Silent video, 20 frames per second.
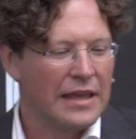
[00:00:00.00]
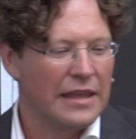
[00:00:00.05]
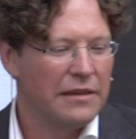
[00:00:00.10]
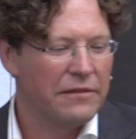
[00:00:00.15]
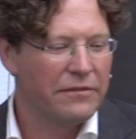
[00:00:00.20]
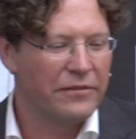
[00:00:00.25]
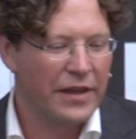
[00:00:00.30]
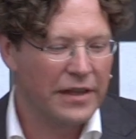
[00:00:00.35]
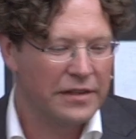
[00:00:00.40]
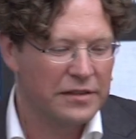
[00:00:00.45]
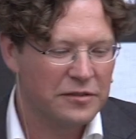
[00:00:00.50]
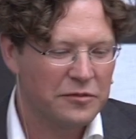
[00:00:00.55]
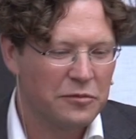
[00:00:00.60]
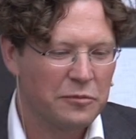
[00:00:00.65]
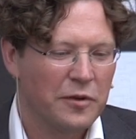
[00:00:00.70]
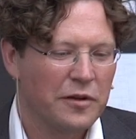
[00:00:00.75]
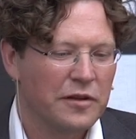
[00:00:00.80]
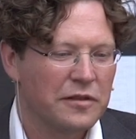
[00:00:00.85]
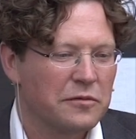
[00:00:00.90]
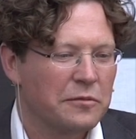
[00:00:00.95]
event
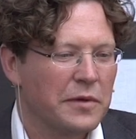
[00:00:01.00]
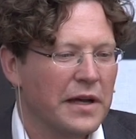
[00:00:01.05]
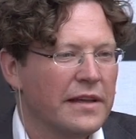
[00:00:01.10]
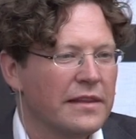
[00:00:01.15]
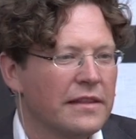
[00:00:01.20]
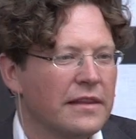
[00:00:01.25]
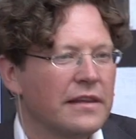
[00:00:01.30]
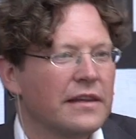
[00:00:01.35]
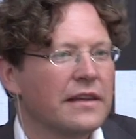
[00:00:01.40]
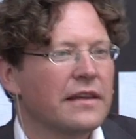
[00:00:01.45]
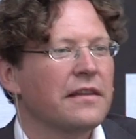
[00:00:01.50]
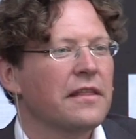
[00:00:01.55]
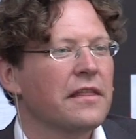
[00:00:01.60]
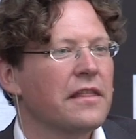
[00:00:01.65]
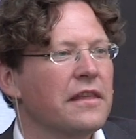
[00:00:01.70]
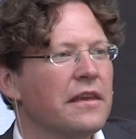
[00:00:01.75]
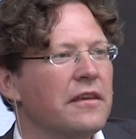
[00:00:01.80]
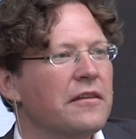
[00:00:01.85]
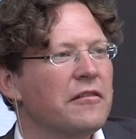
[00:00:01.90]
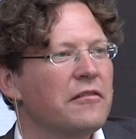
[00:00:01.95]
worldwide that I can
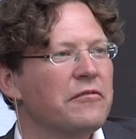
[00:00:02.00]
think